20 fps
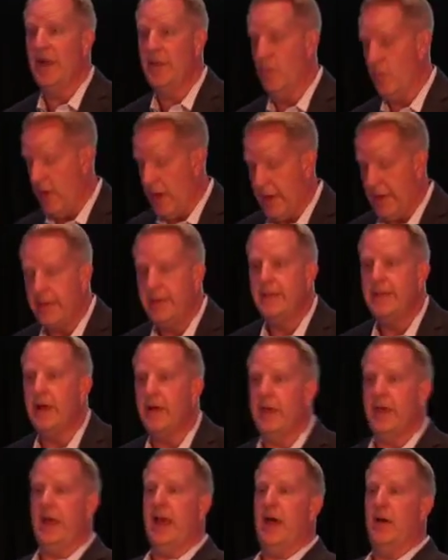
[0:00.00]
by the way,
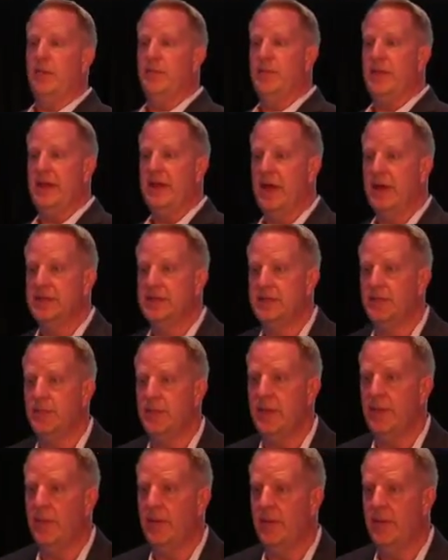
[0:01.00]
now get out and be nice to
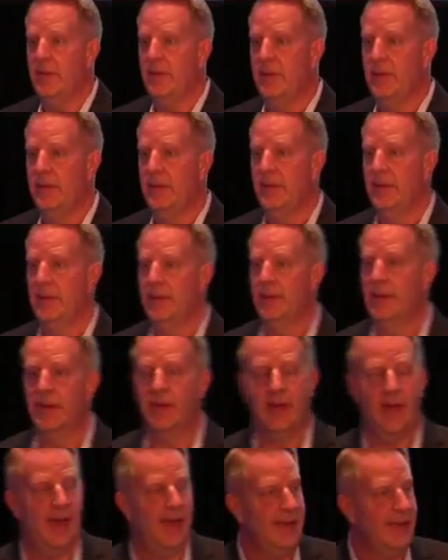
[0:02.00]
people,
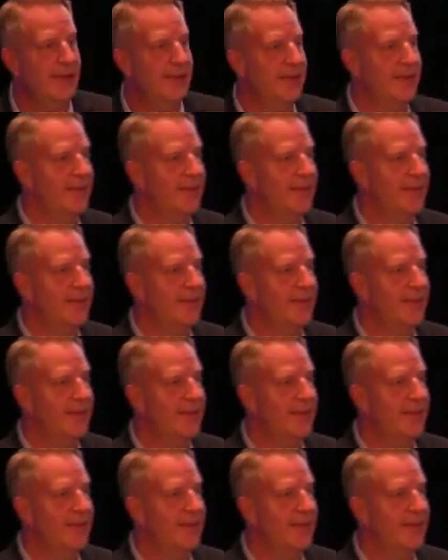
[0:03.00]
okay?